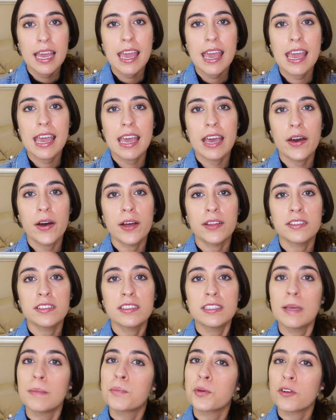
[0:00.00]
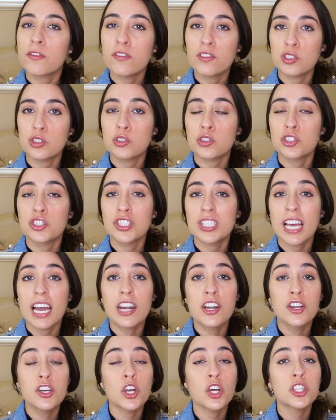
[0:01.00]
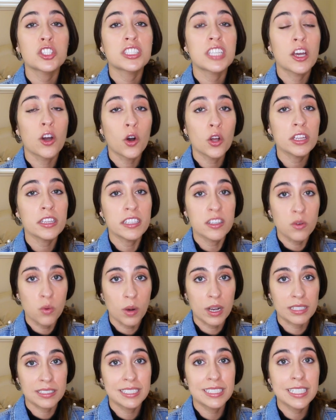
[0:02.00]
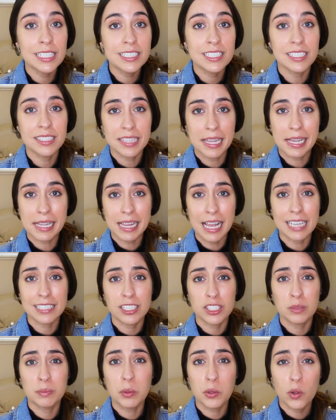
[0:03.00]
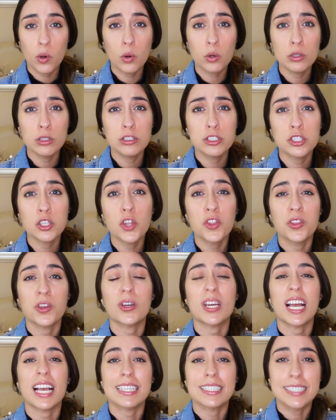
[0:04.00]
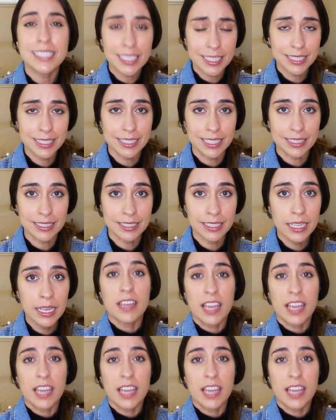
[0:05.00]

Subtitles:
and the professors are not the only ones teaching the classes, but also their assistant.